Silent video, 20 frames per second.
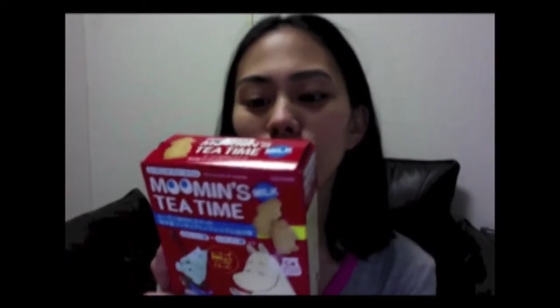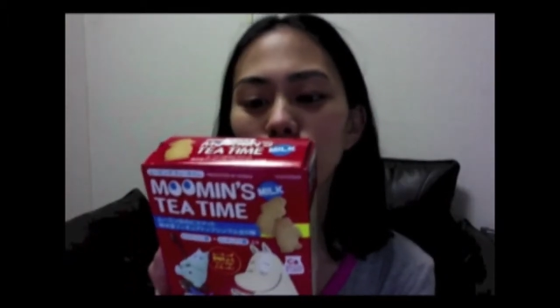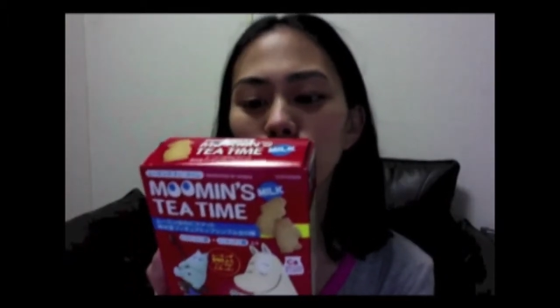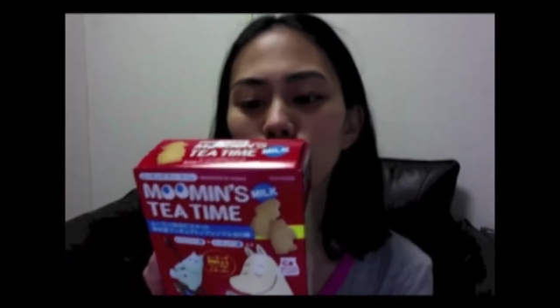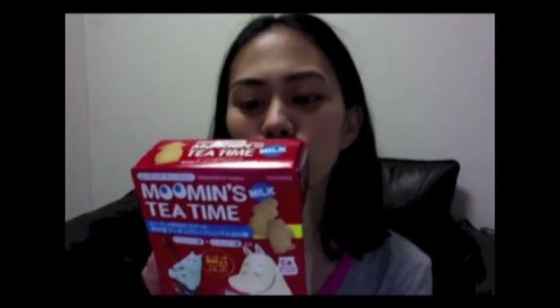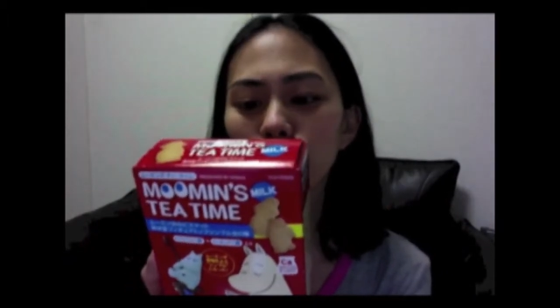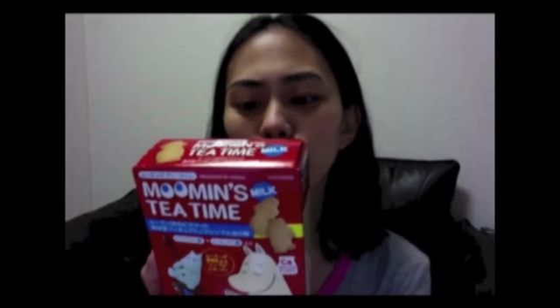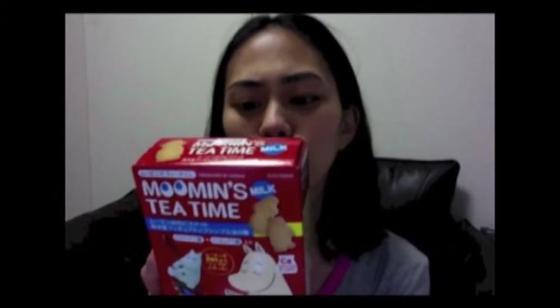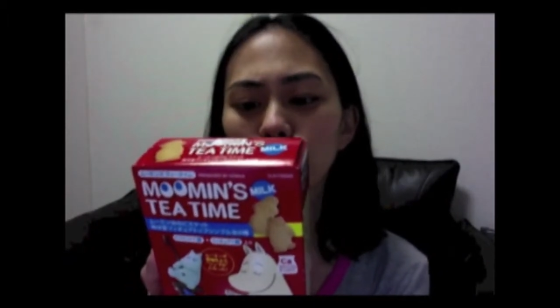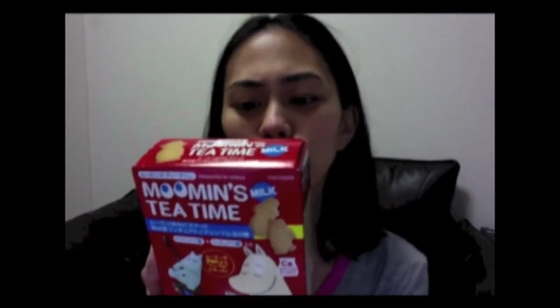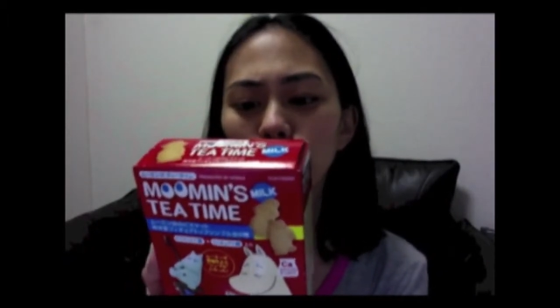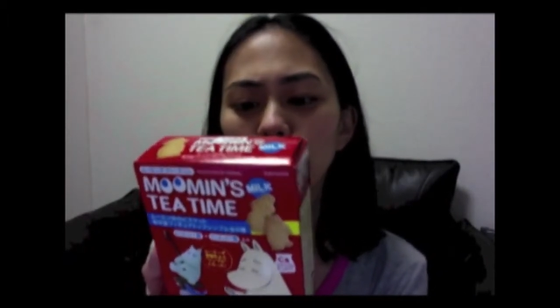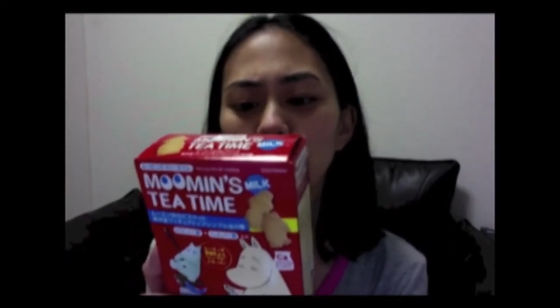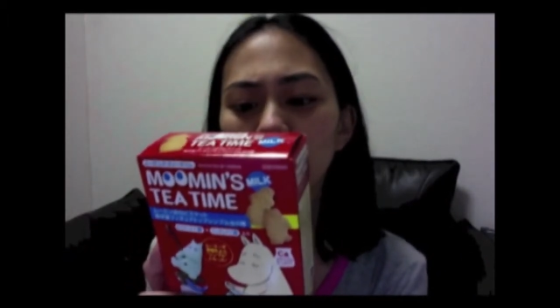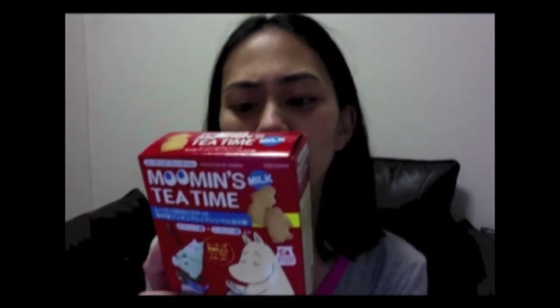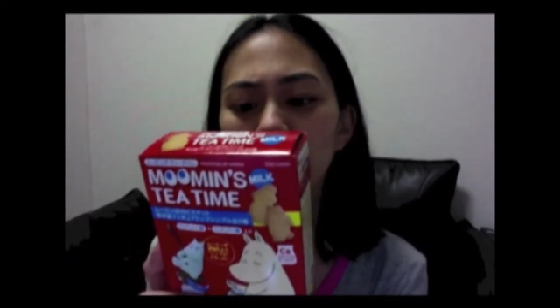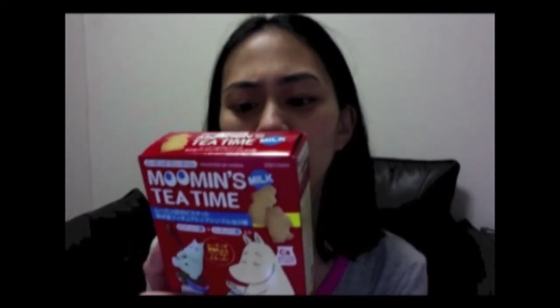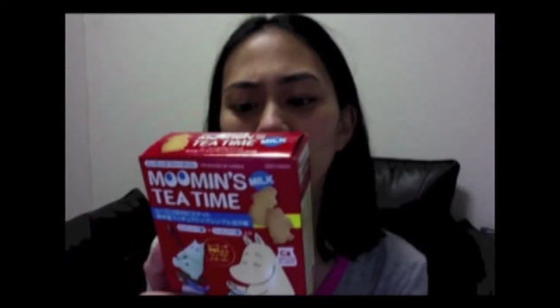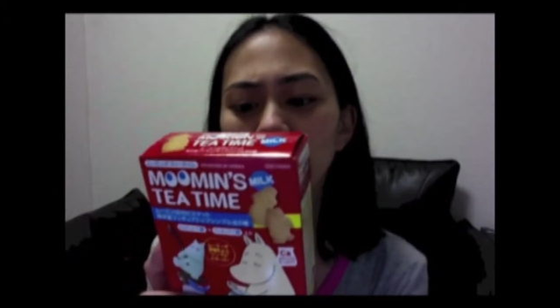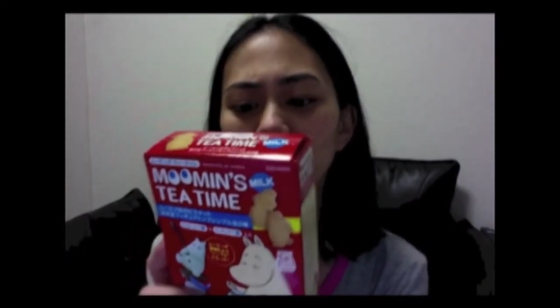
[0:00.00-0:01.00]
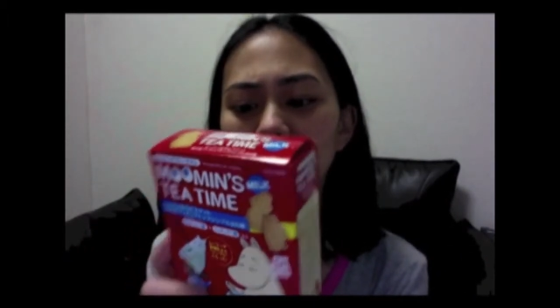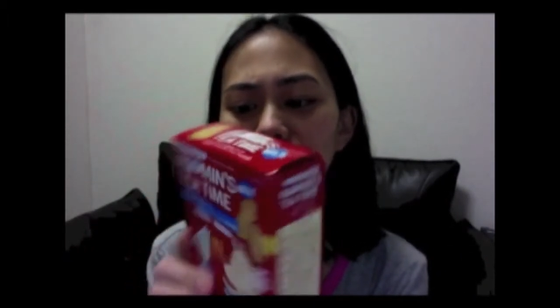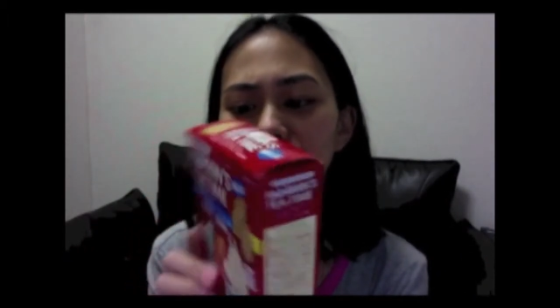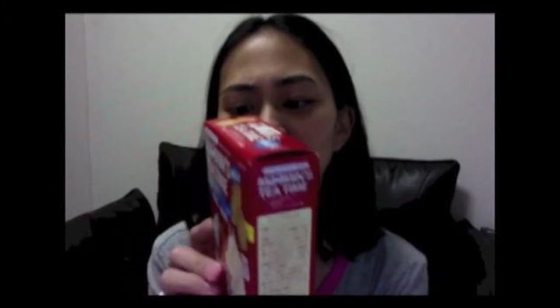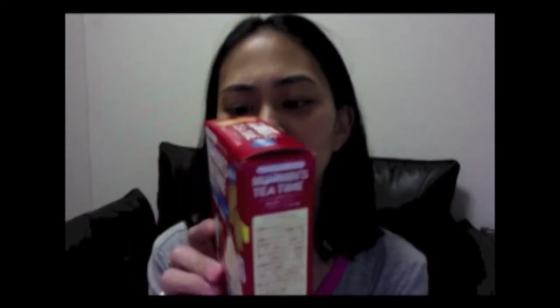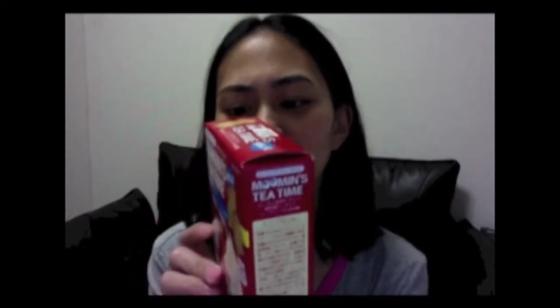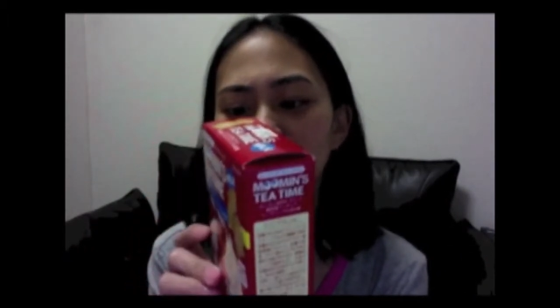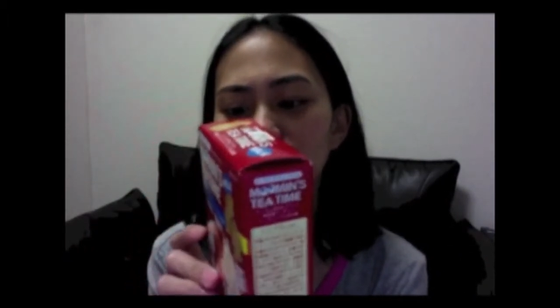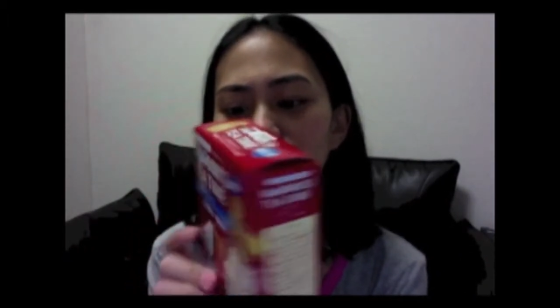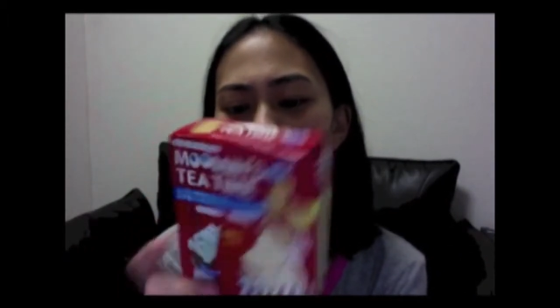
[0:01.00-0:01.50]
comes
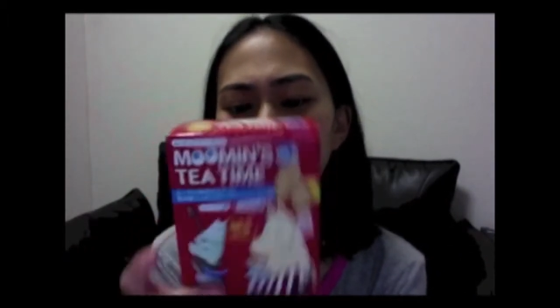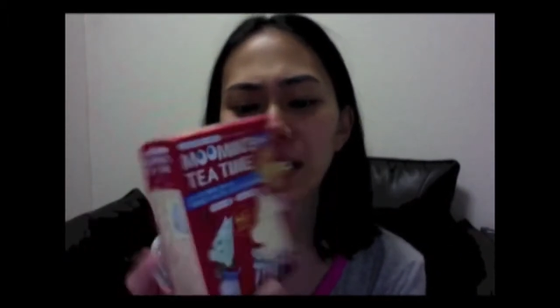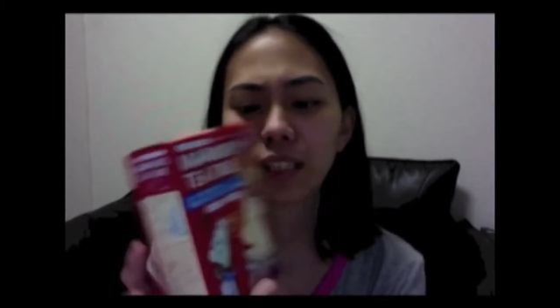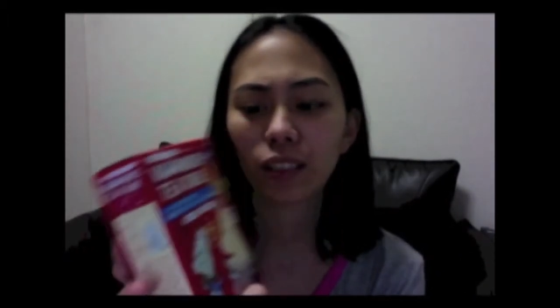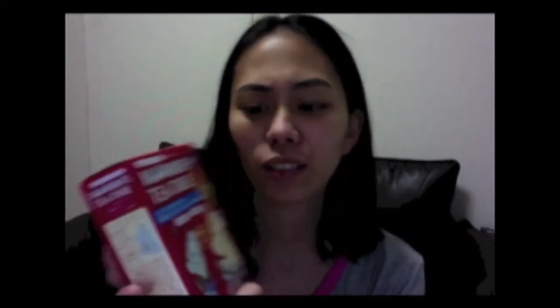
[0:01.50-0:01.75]
with